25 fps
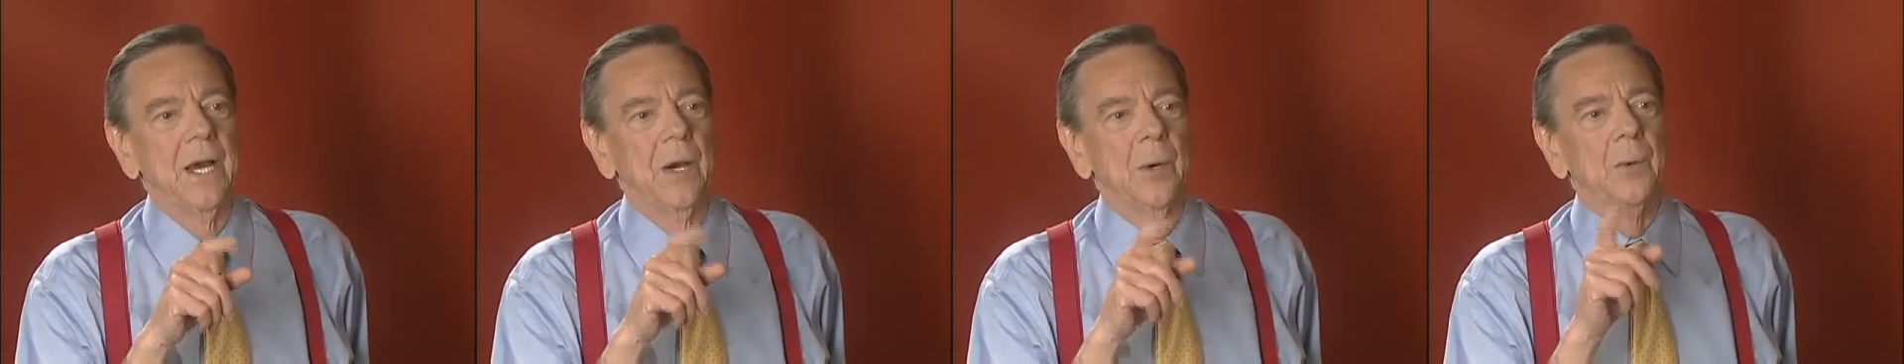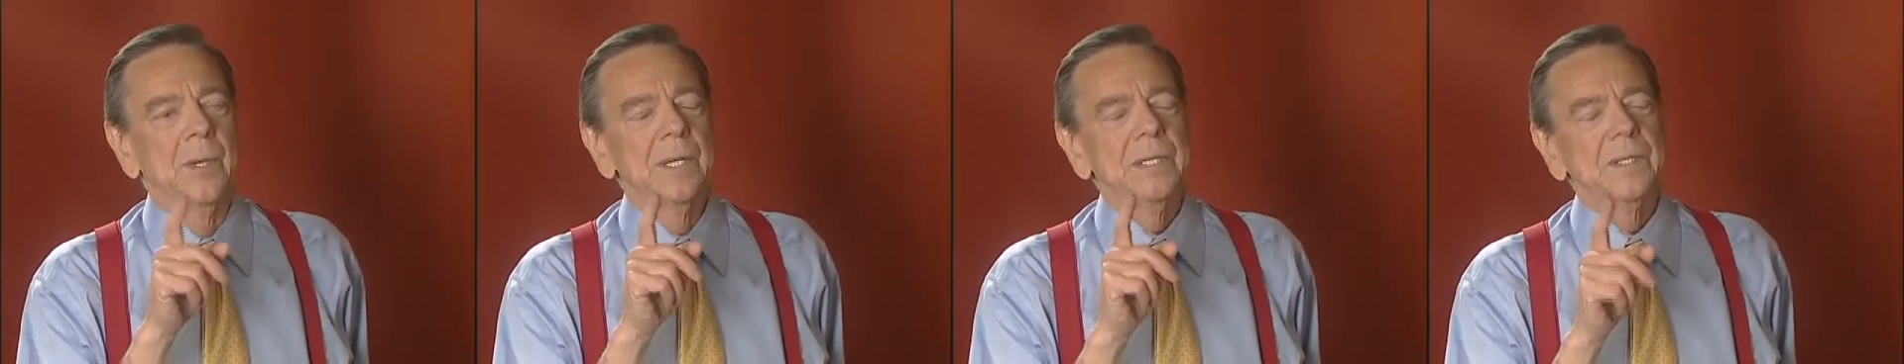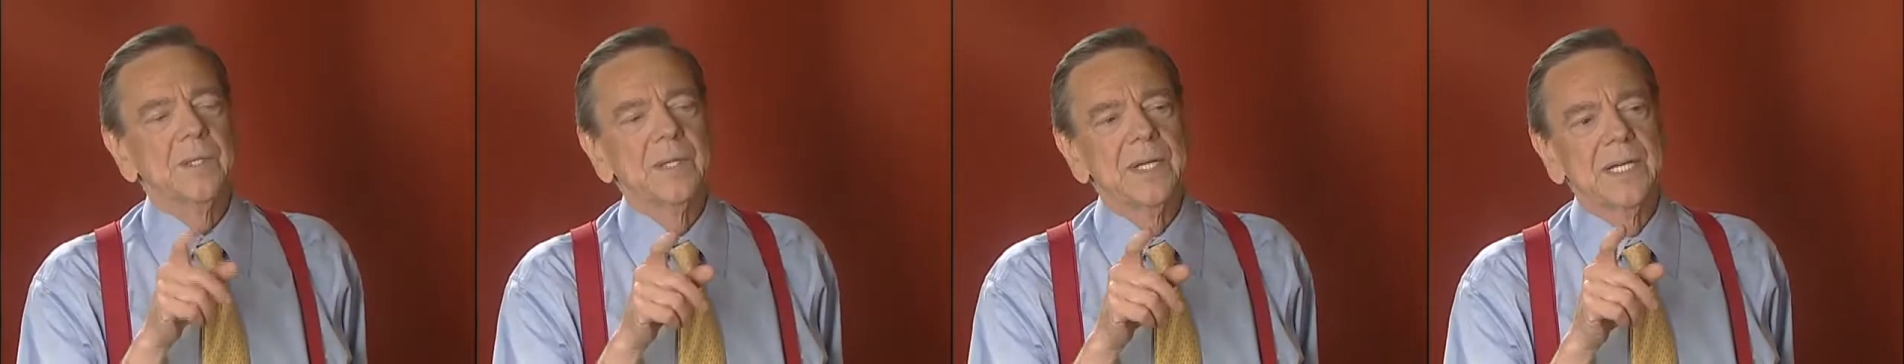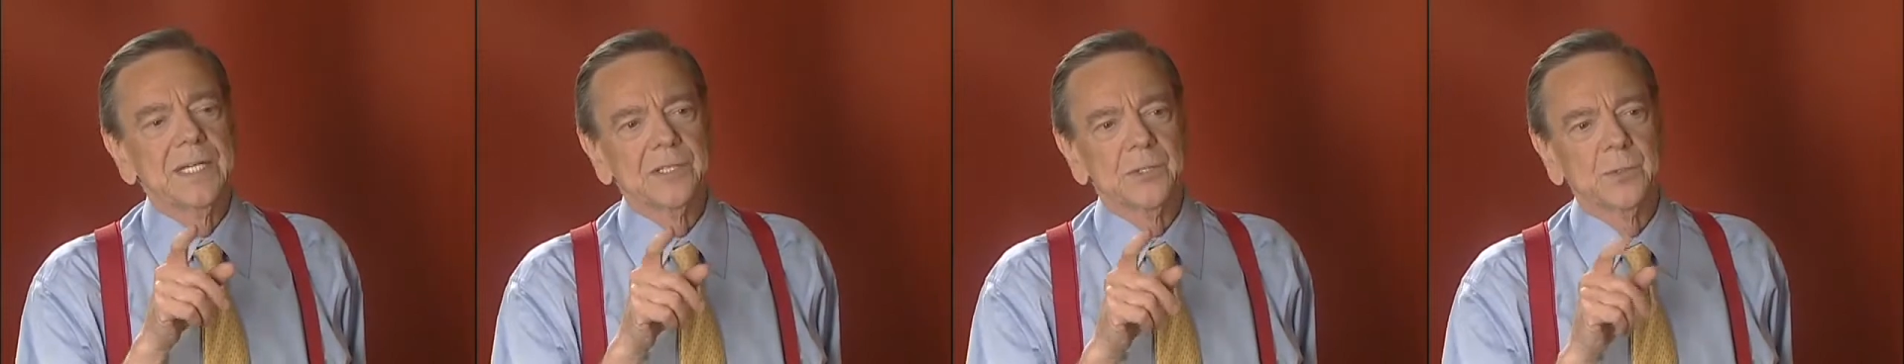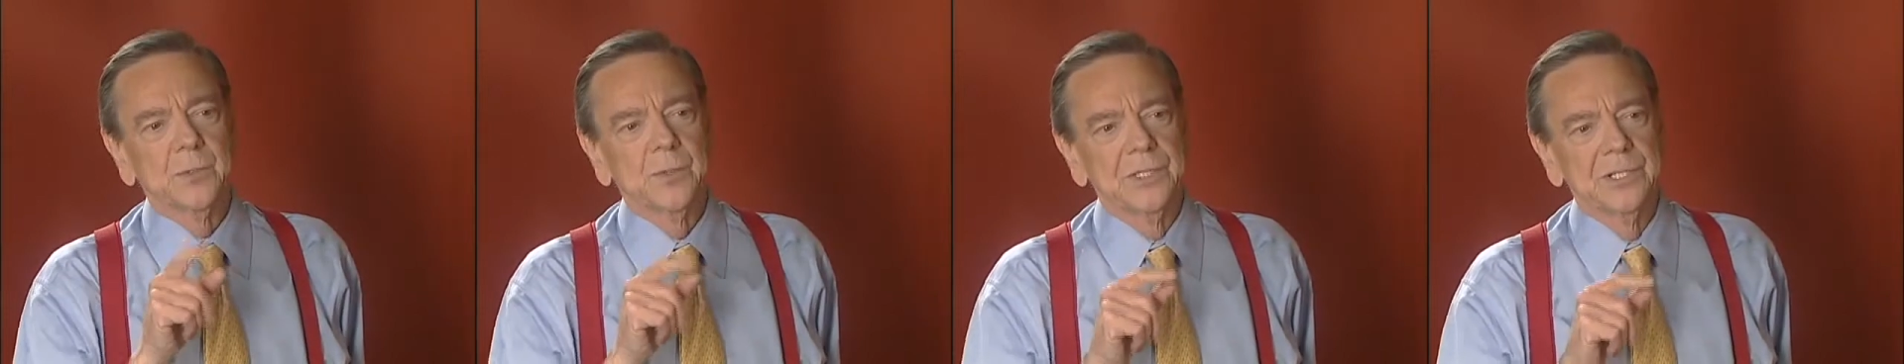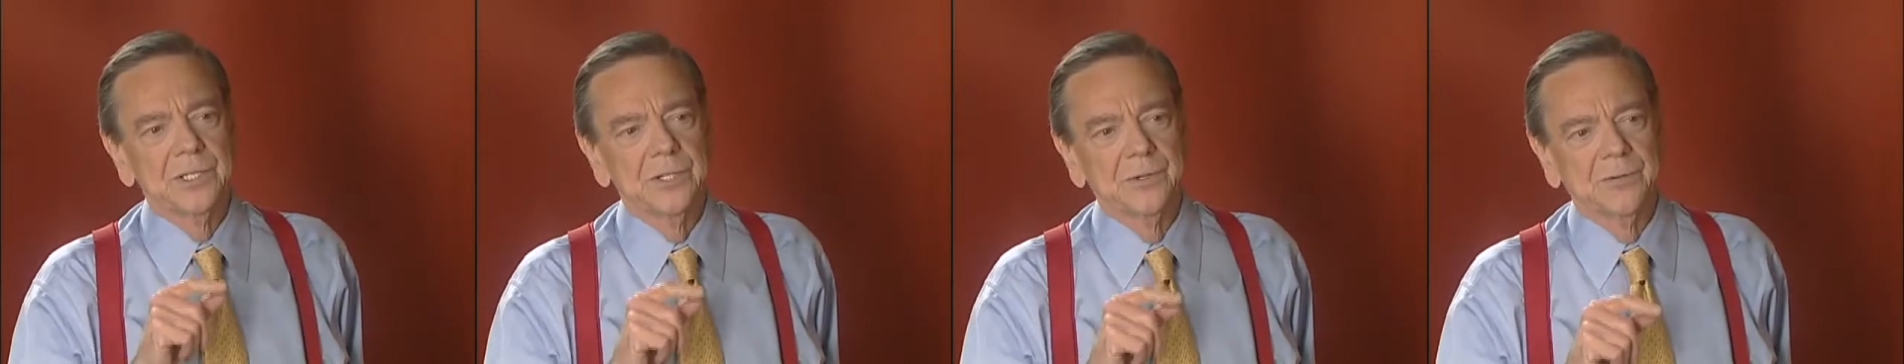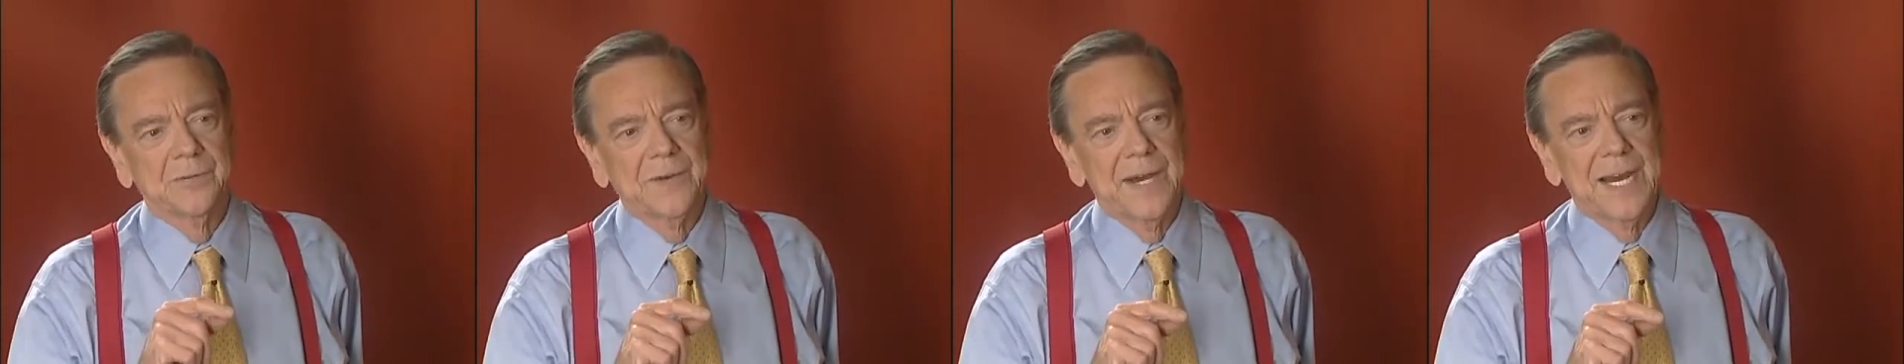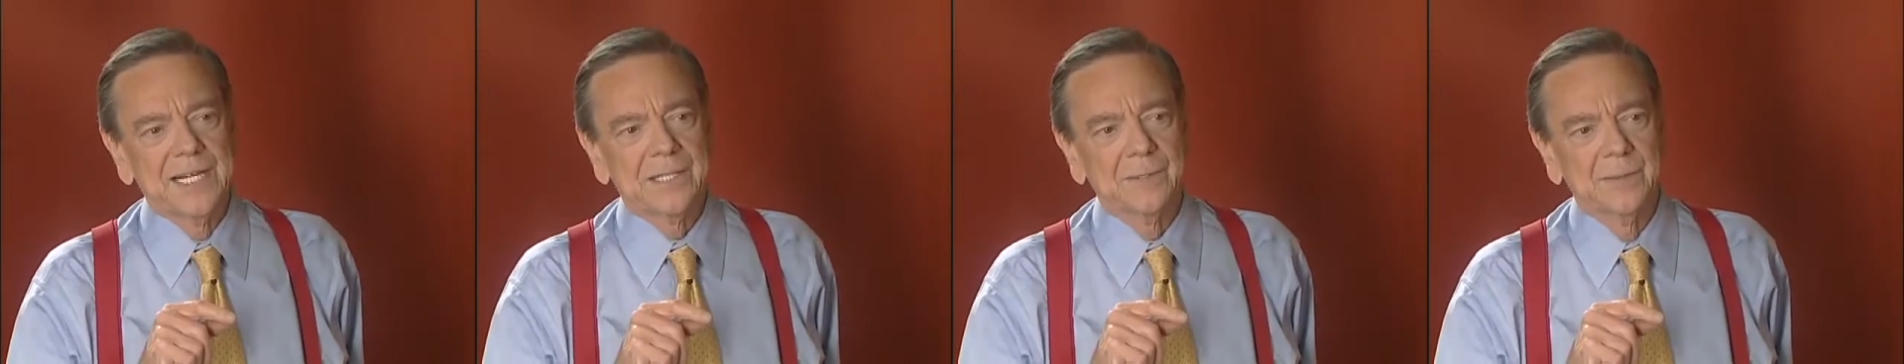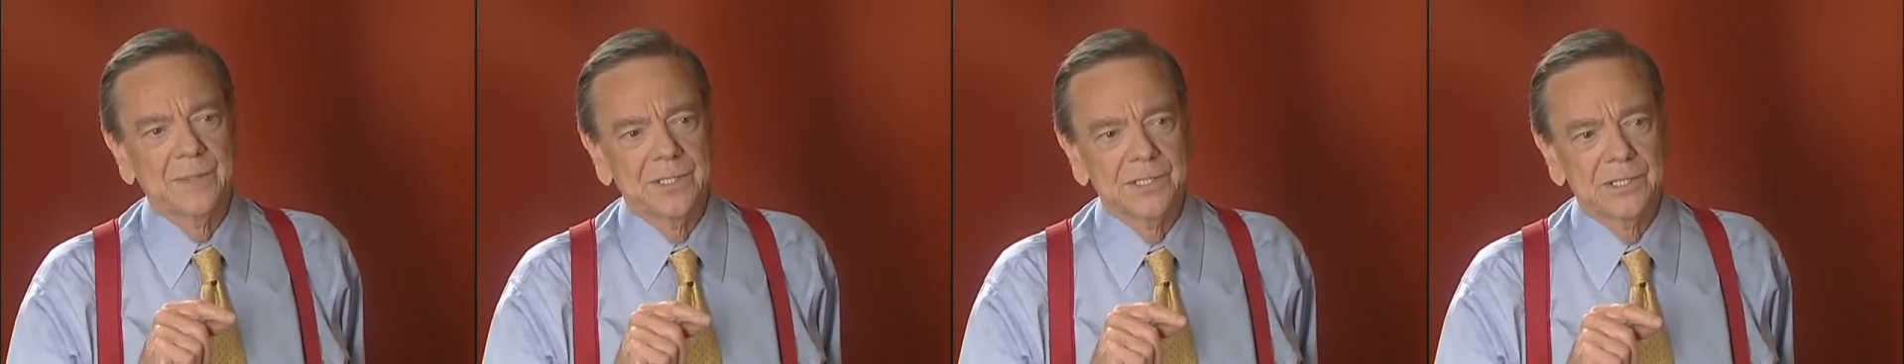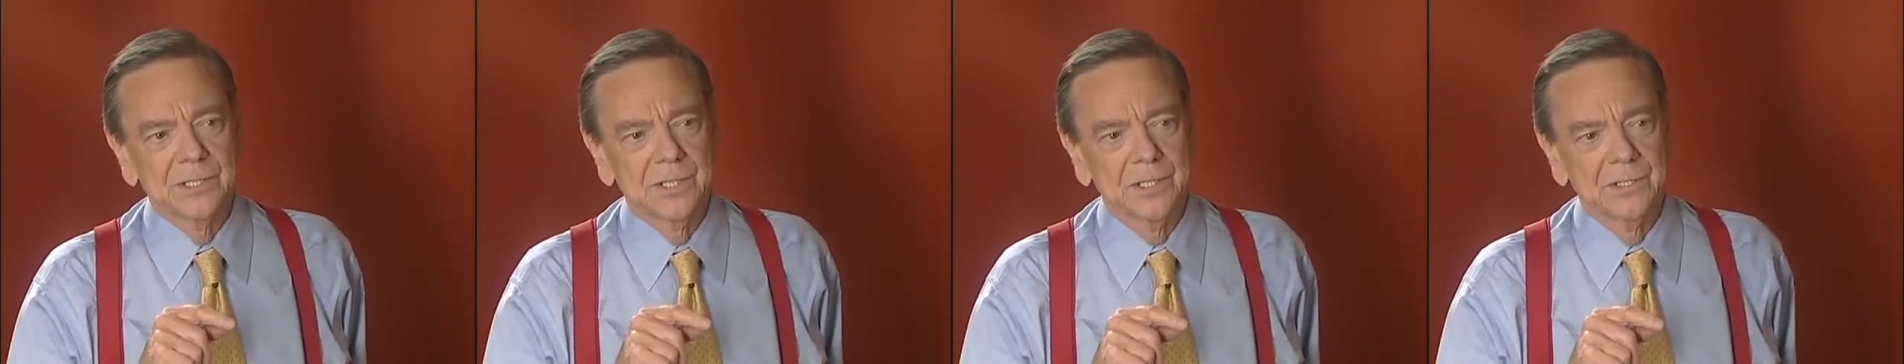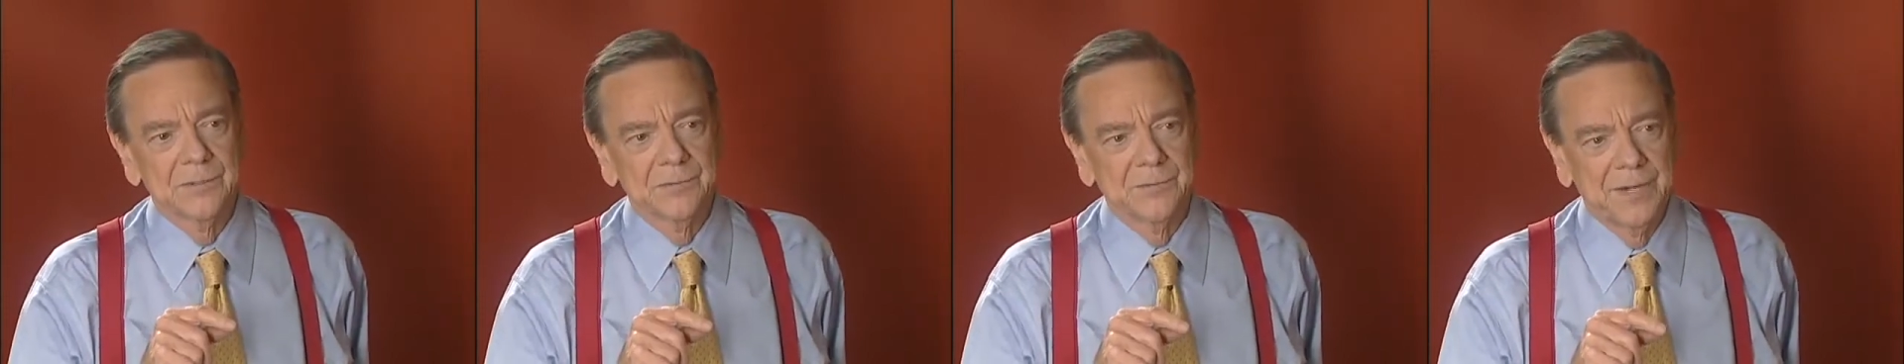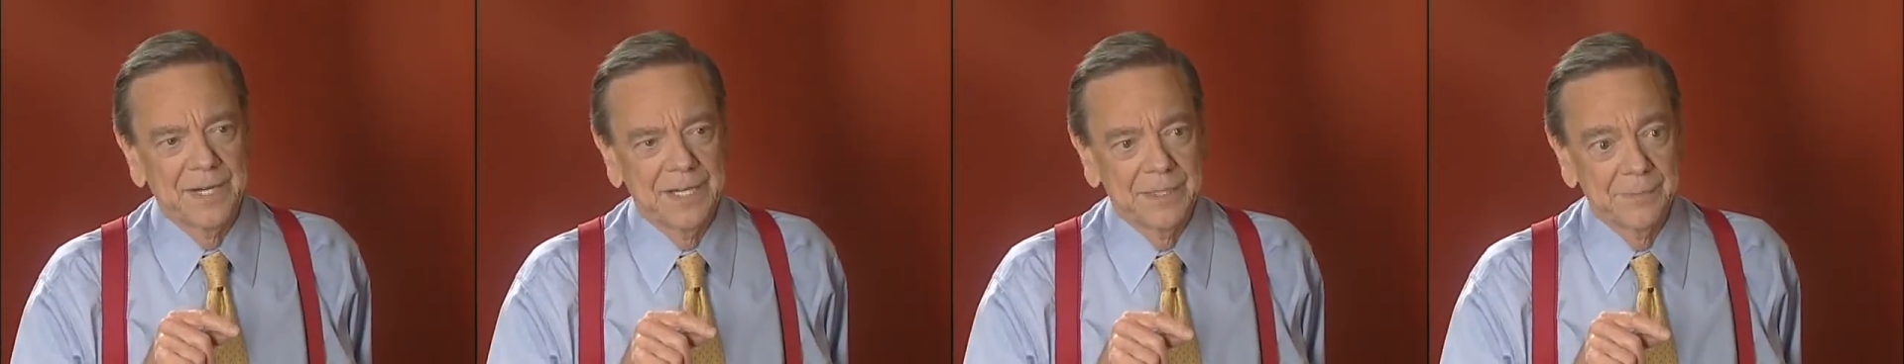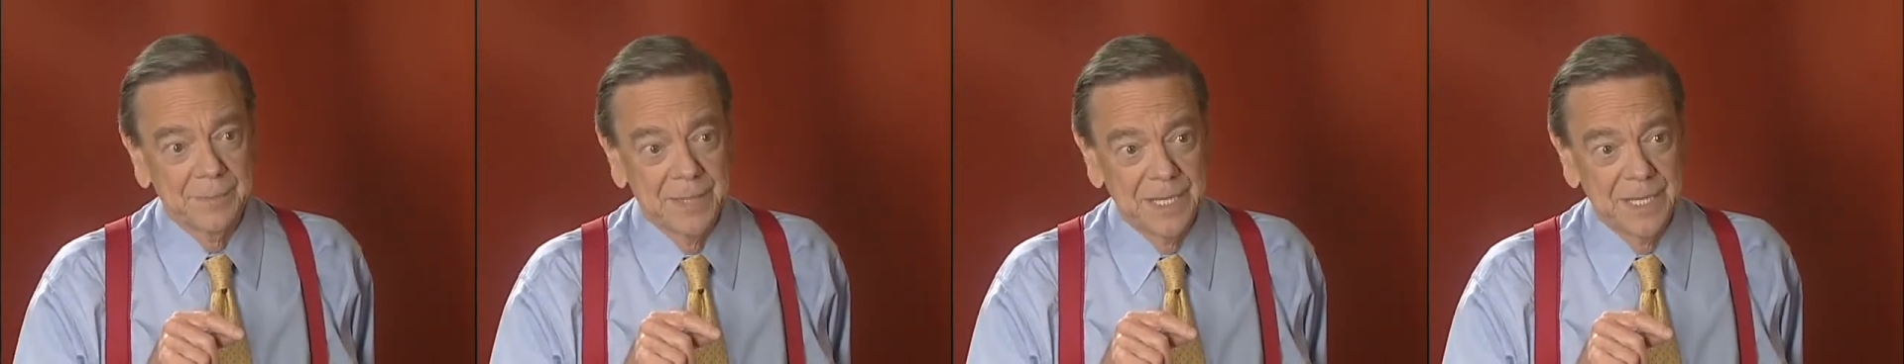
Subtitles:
What things will your factory certified